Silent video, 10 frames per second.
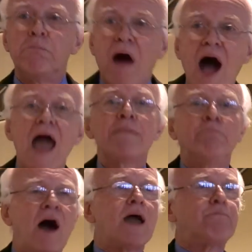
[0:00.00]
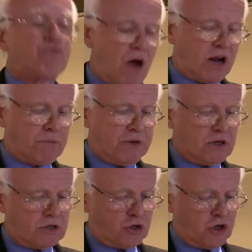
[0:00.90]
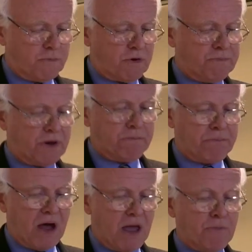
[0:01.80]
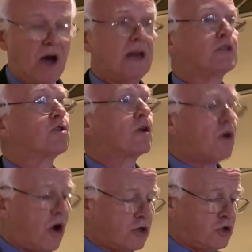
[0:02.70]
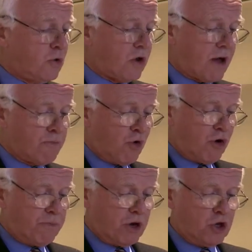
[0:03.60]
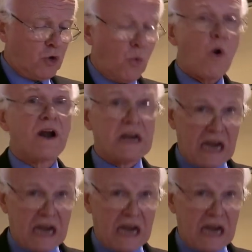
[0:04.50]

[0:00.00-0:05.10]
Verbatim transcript: buy my product because it's cheaper, but buy mine. It's going to cost you a lot more, but you'll want it